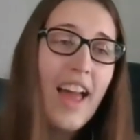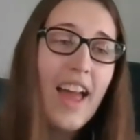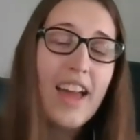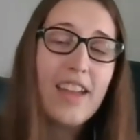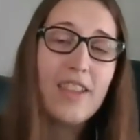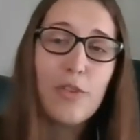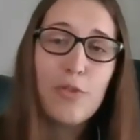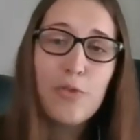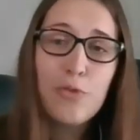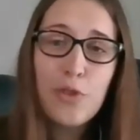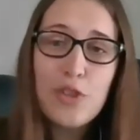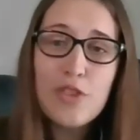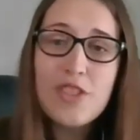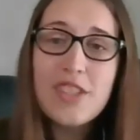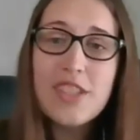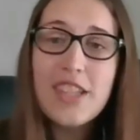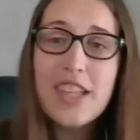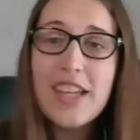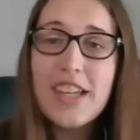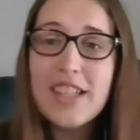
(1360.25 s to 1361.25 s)
And the
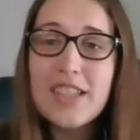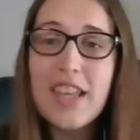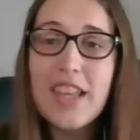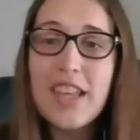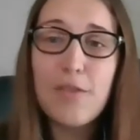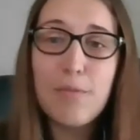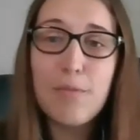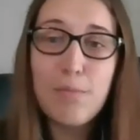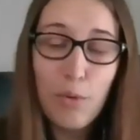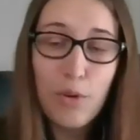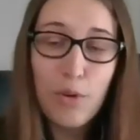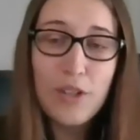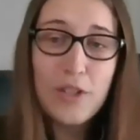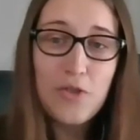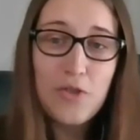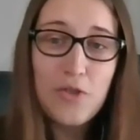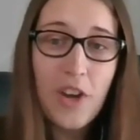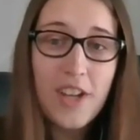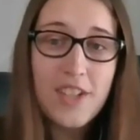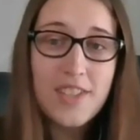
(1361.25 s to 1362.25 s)
first things out of
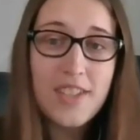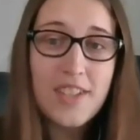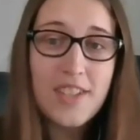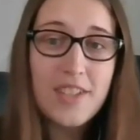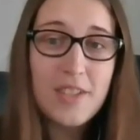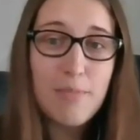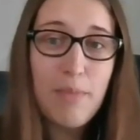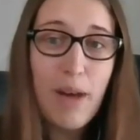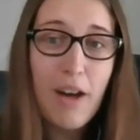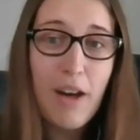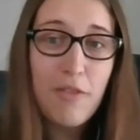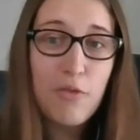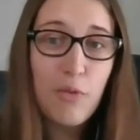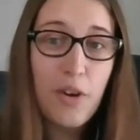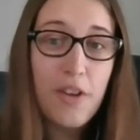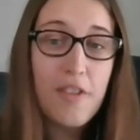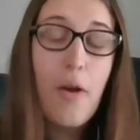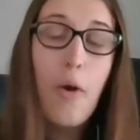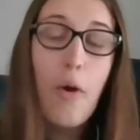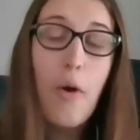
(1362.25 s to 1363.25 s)
Boris Johnson's mouth
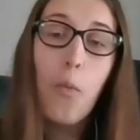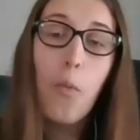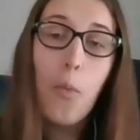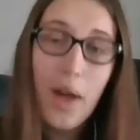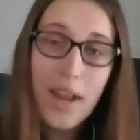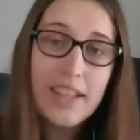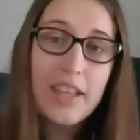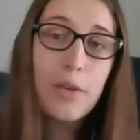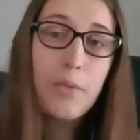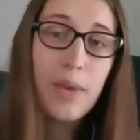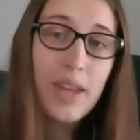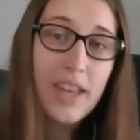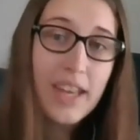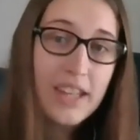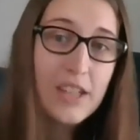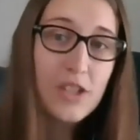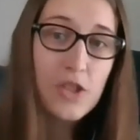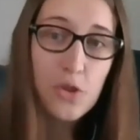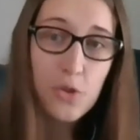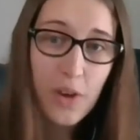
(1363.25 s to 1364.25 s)
was, when can we get
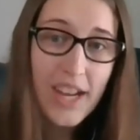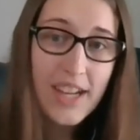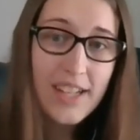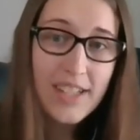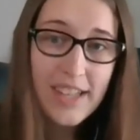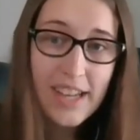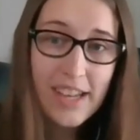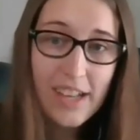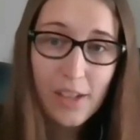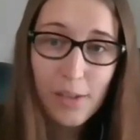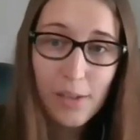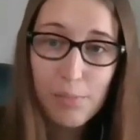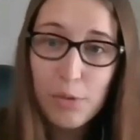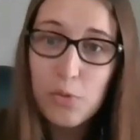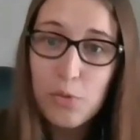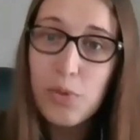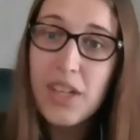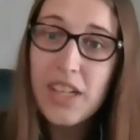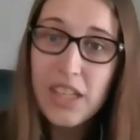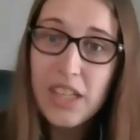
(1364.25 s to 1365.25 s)
a trade deal
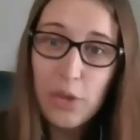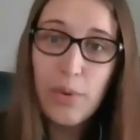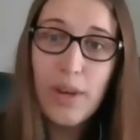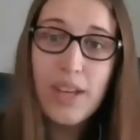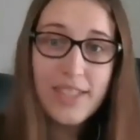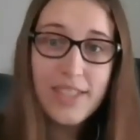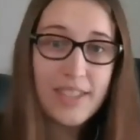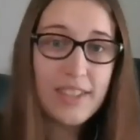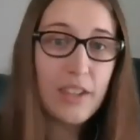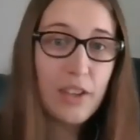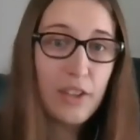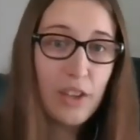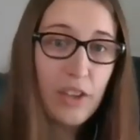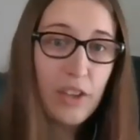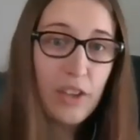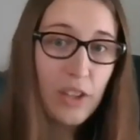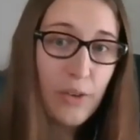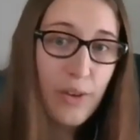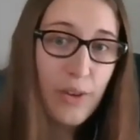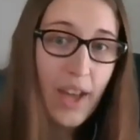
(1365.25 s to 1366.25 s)
between US and
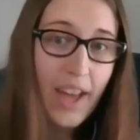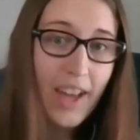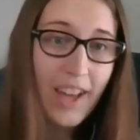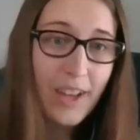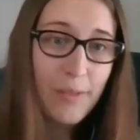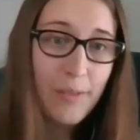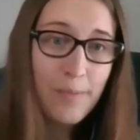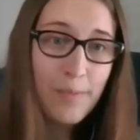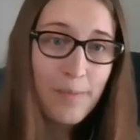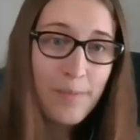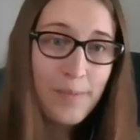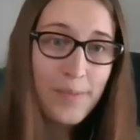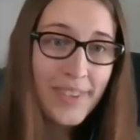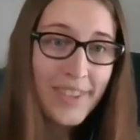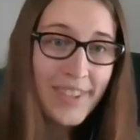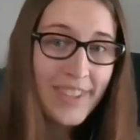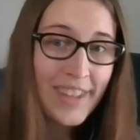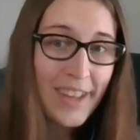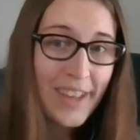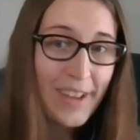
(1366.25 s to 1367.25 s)
the UK?
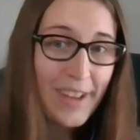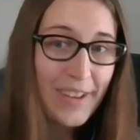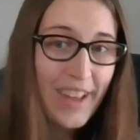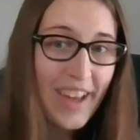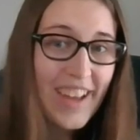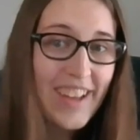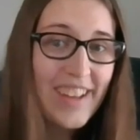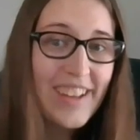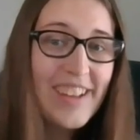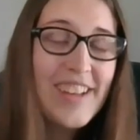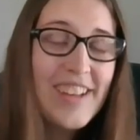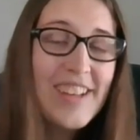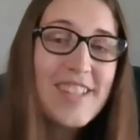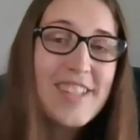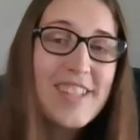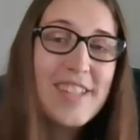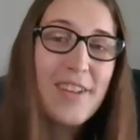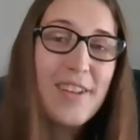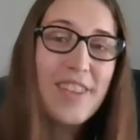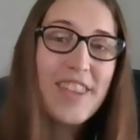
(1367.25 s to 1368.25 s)
Okay,
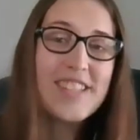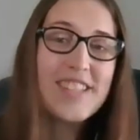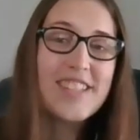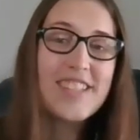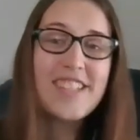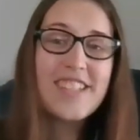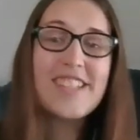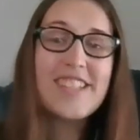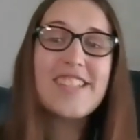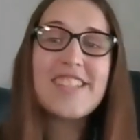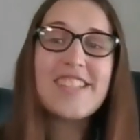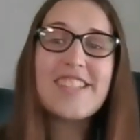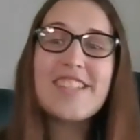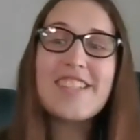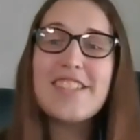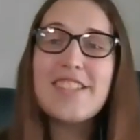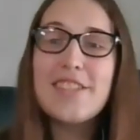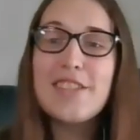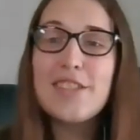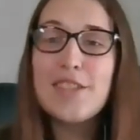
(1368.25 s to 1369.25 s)
so this is
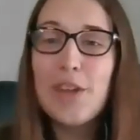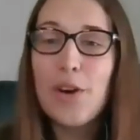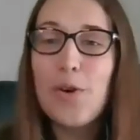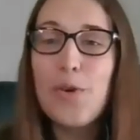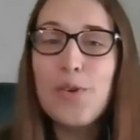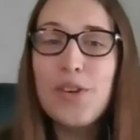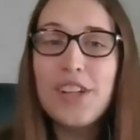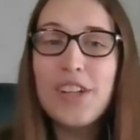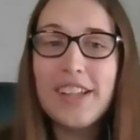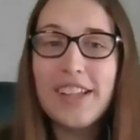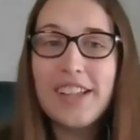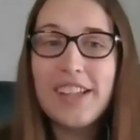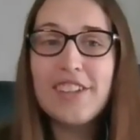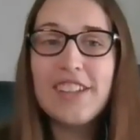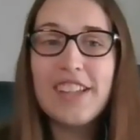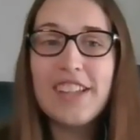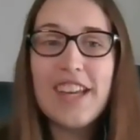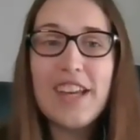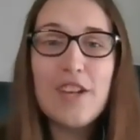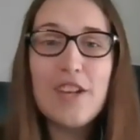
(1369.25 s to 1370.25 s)
so
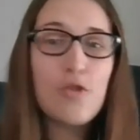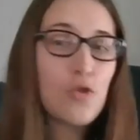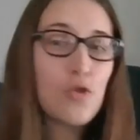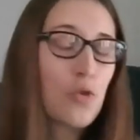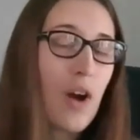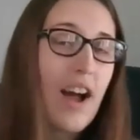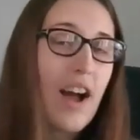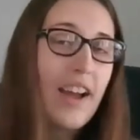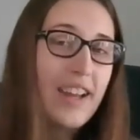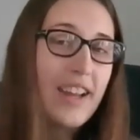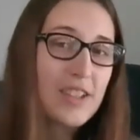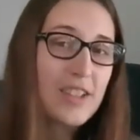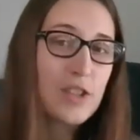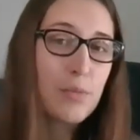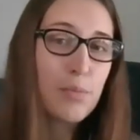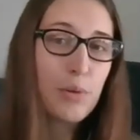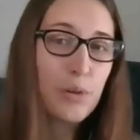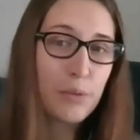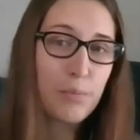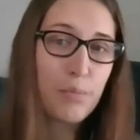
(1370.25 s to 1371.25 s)
clearly trying to
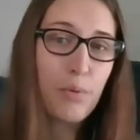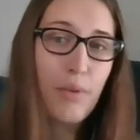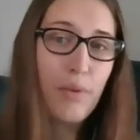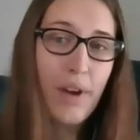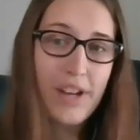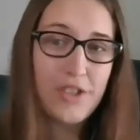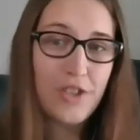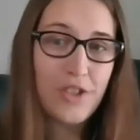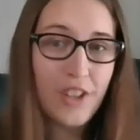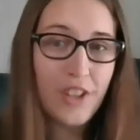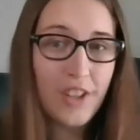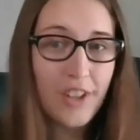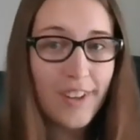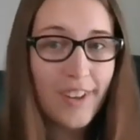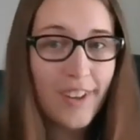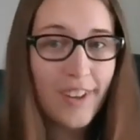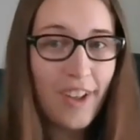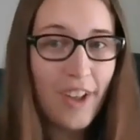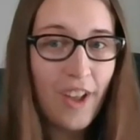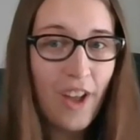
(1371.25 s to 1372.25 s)
put pressure
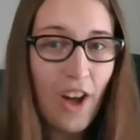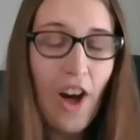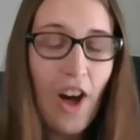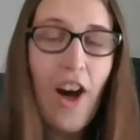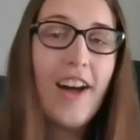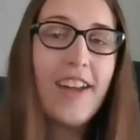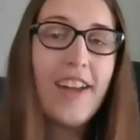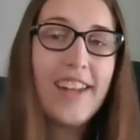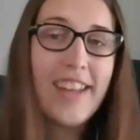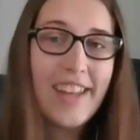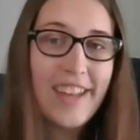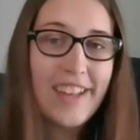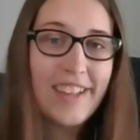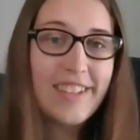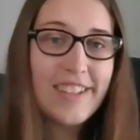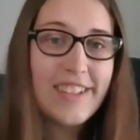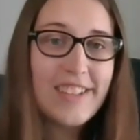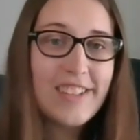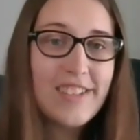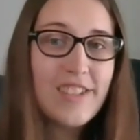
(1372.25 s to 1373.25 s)
on
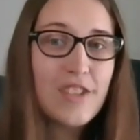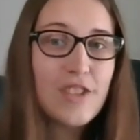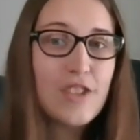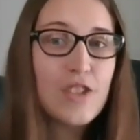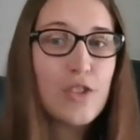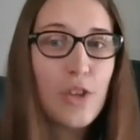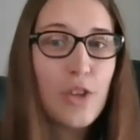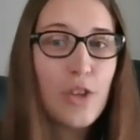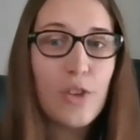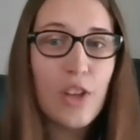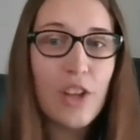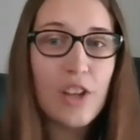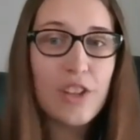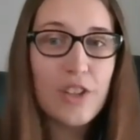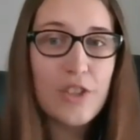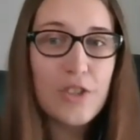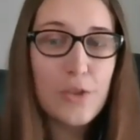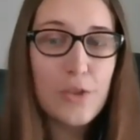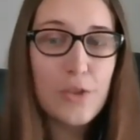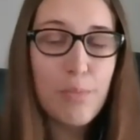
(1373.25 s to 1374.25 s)
England to no
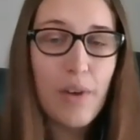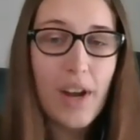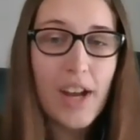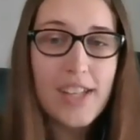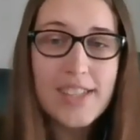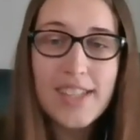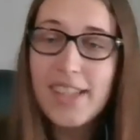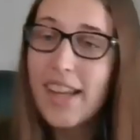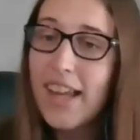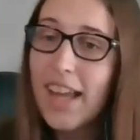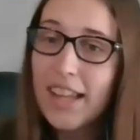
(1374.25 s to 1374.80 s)
longer do Brexit.